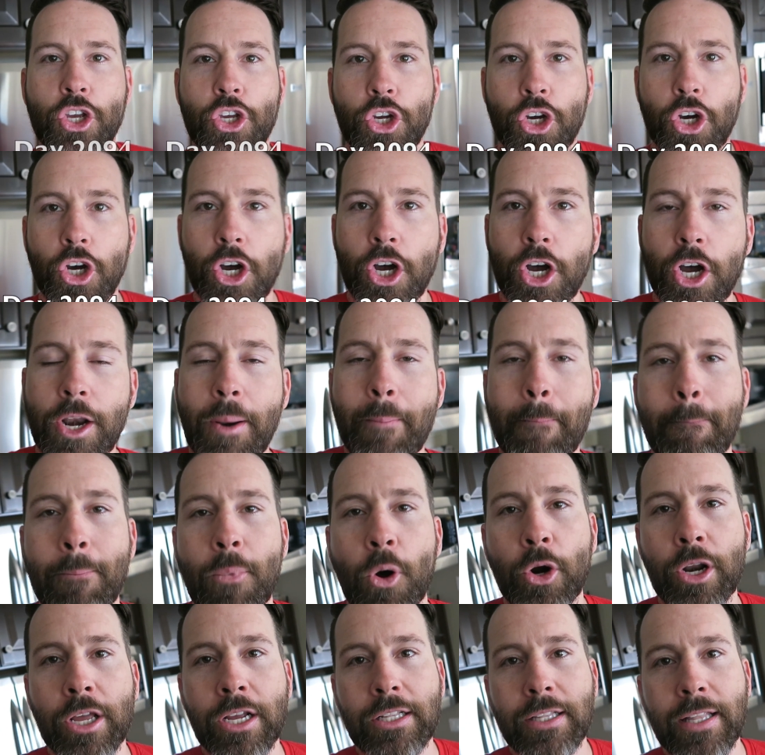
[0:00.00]
Good
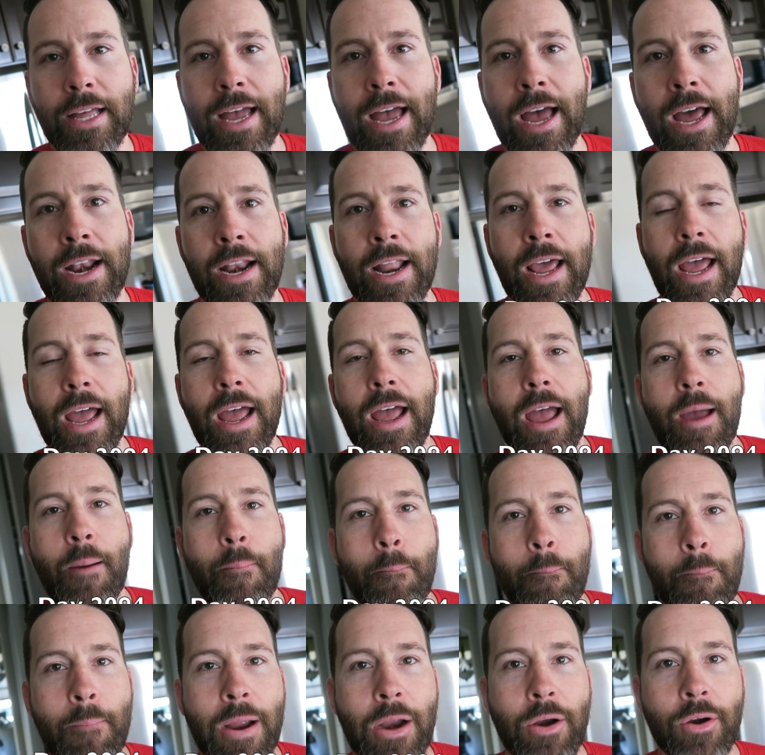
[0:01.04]
morning, clan.
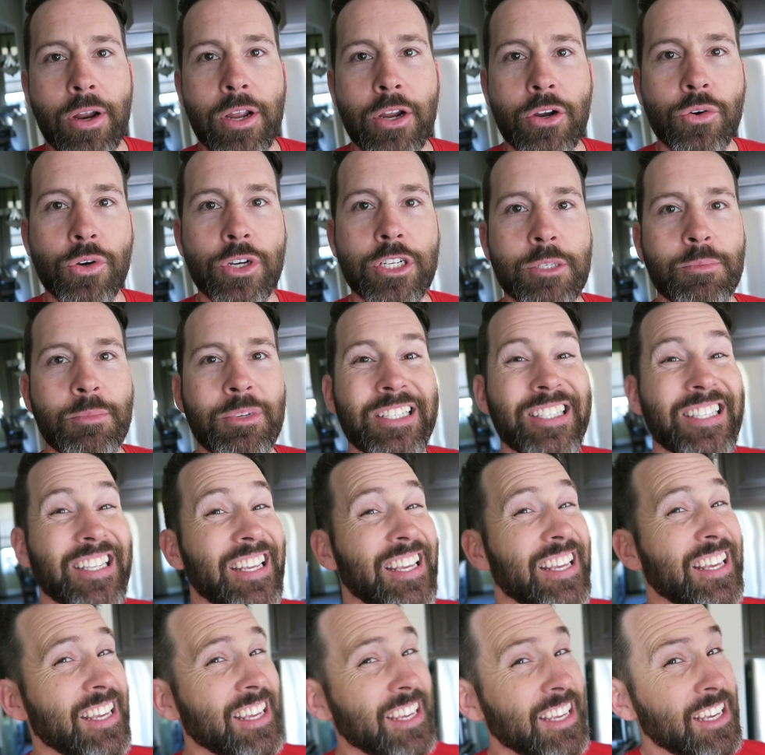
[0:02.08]
Merry Christmas
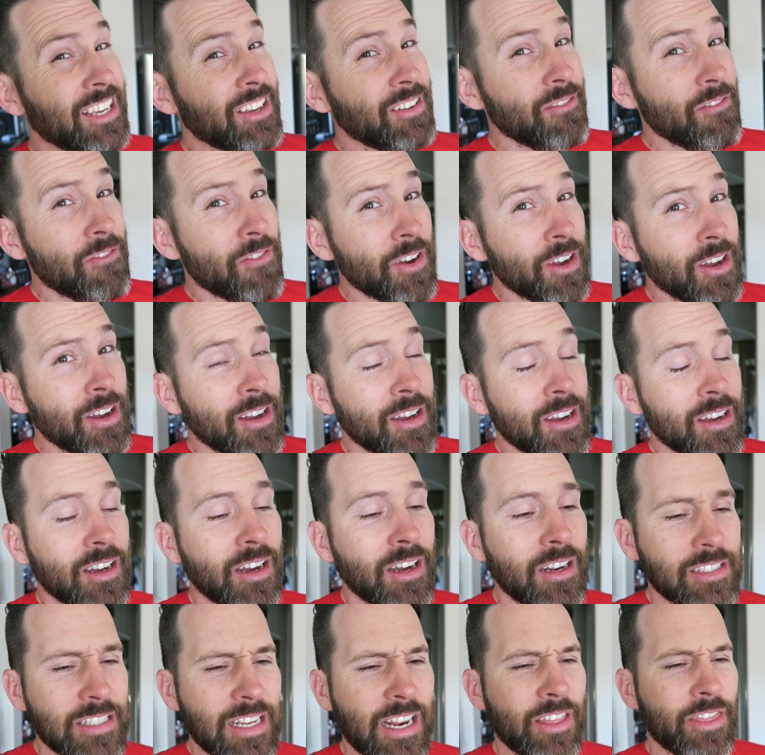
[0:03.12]
Eve.
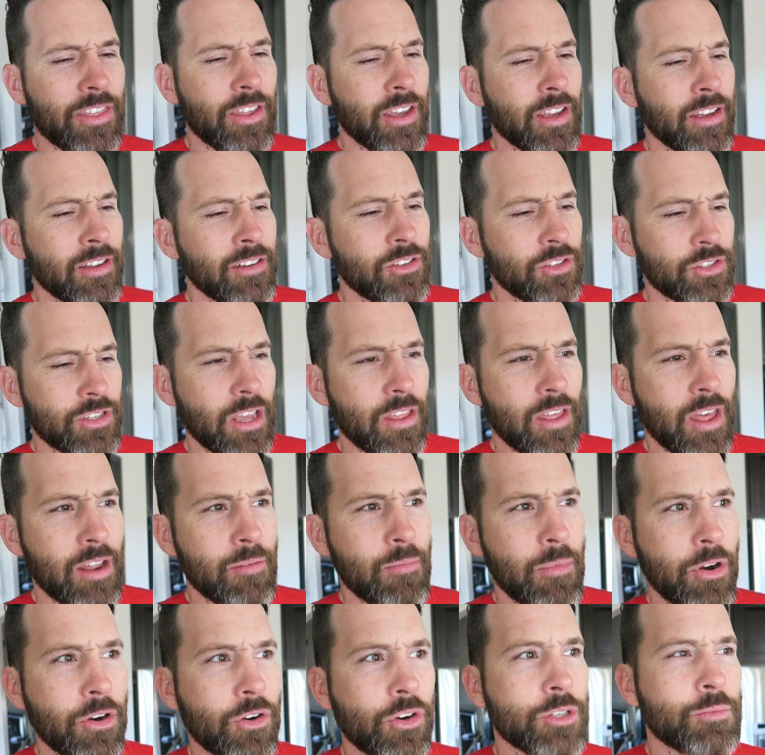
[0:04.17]
Is that a thing? Do you say that?
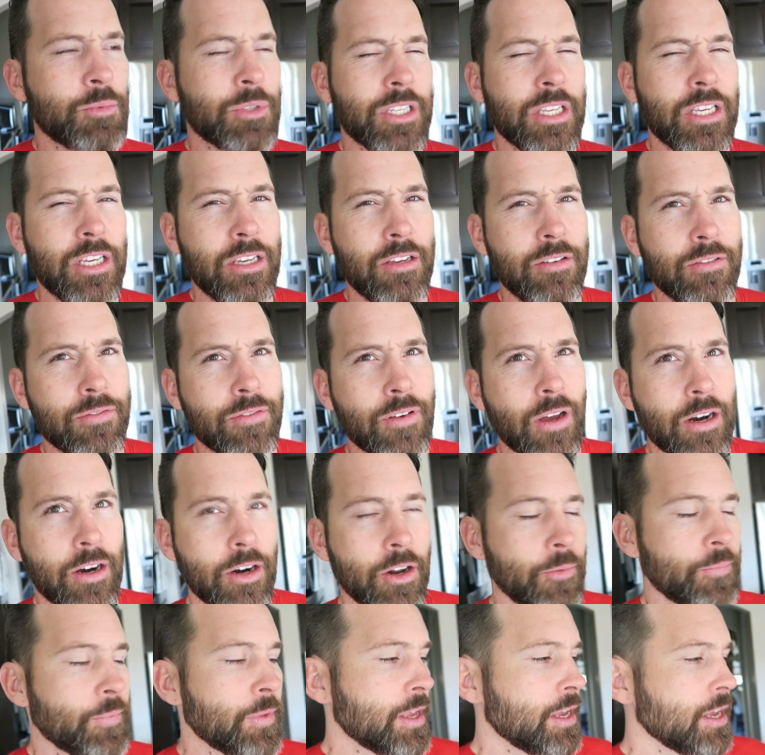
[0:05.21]
Merry Christmas Eve? I don't
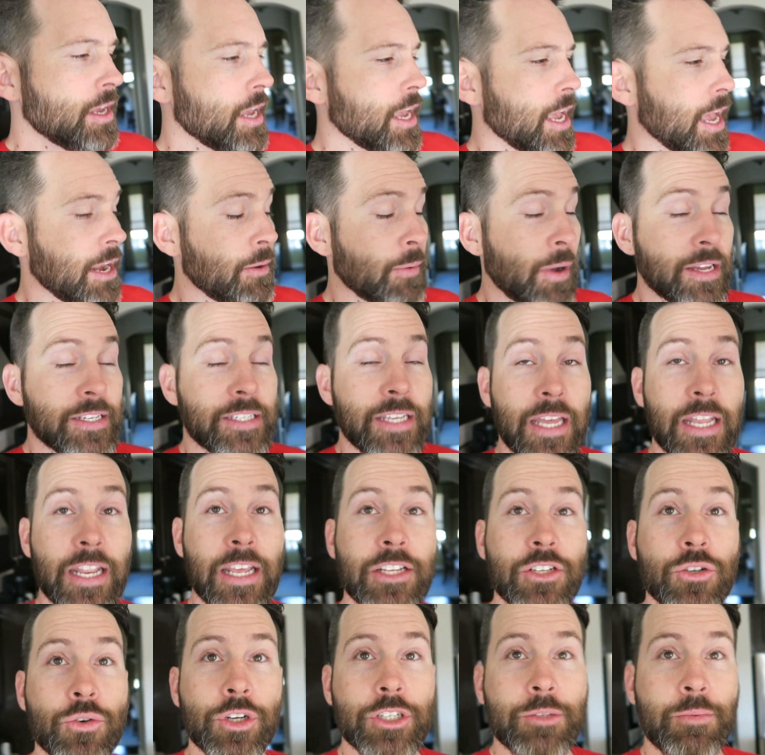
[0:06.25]
know. Anyways, it
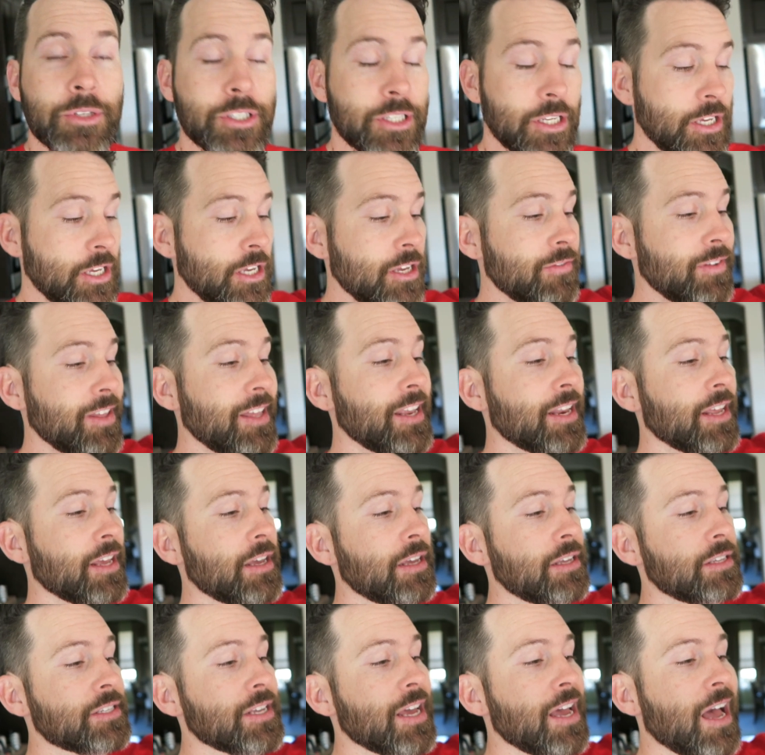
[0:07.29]
is Christmas Eve. It
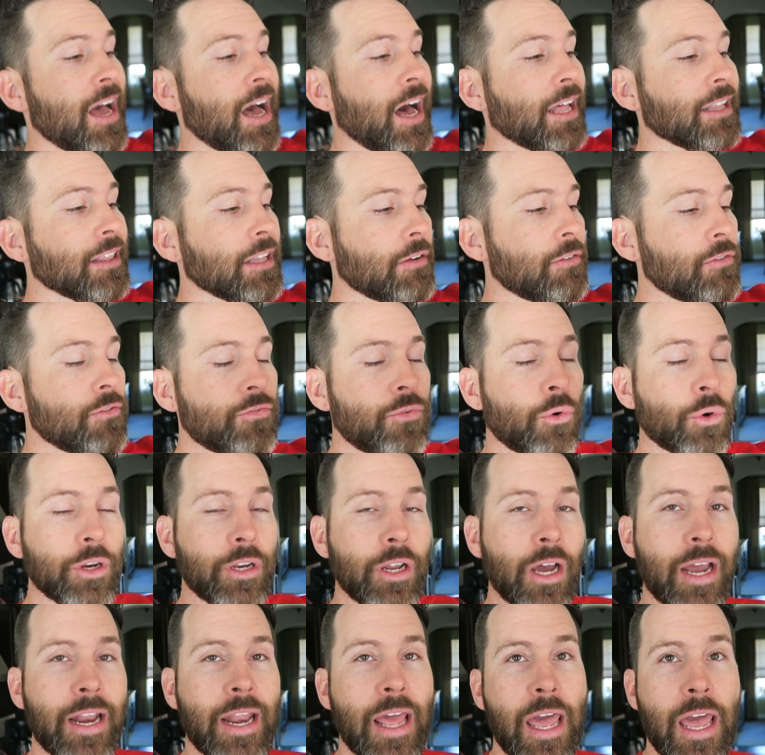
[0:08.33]
is
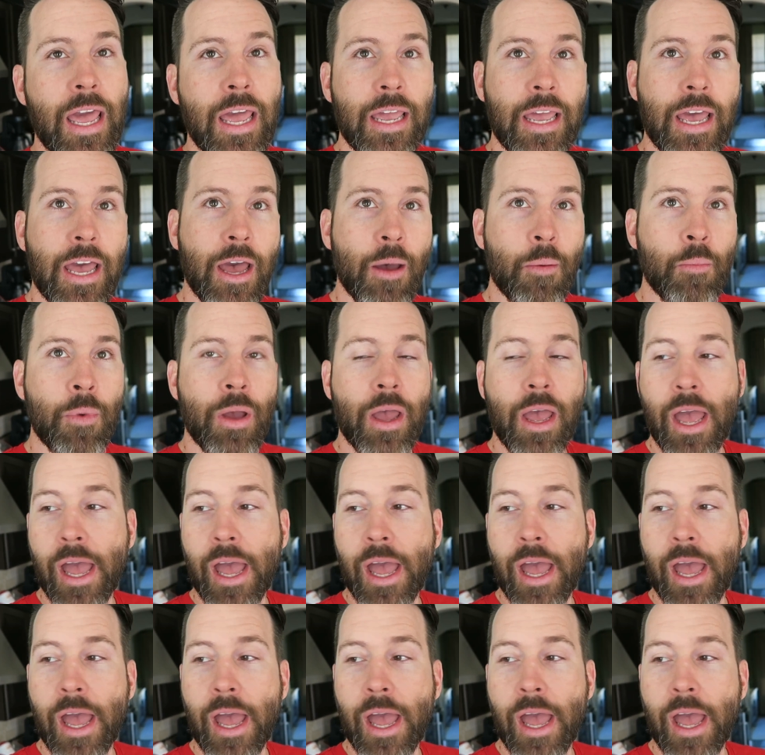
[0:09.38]
11:49 a.m.